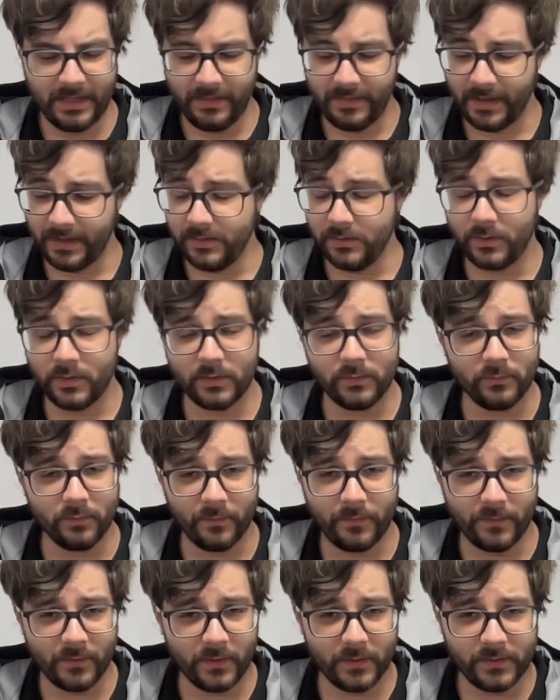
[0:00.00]
that you can
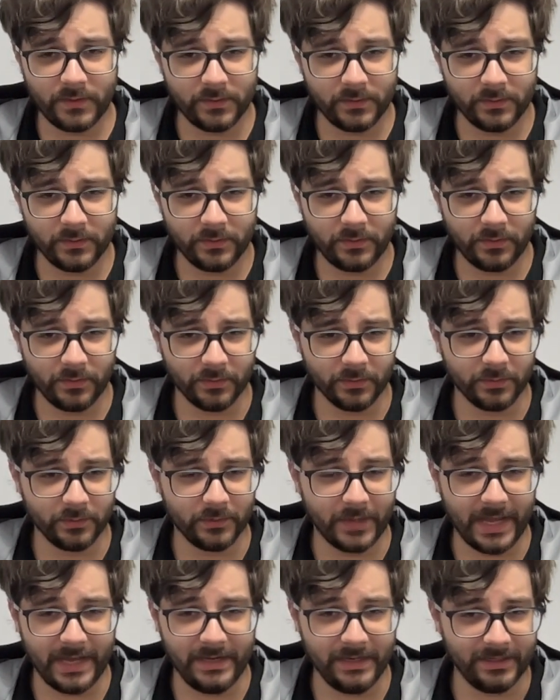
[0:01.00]
refer to
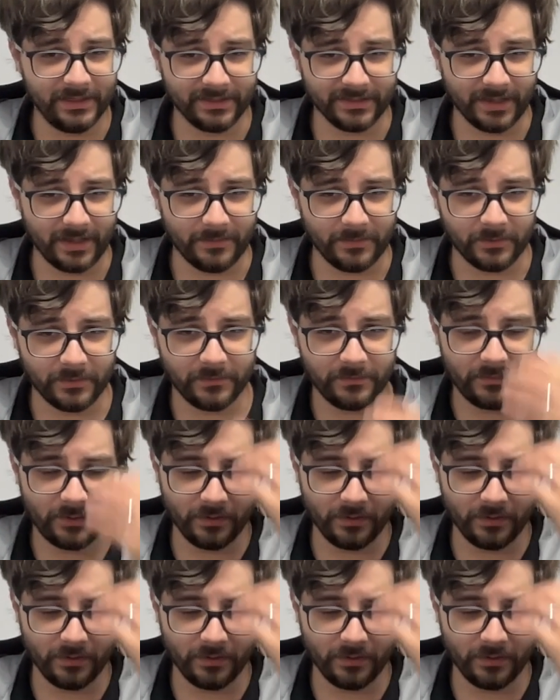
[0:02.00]
through any example,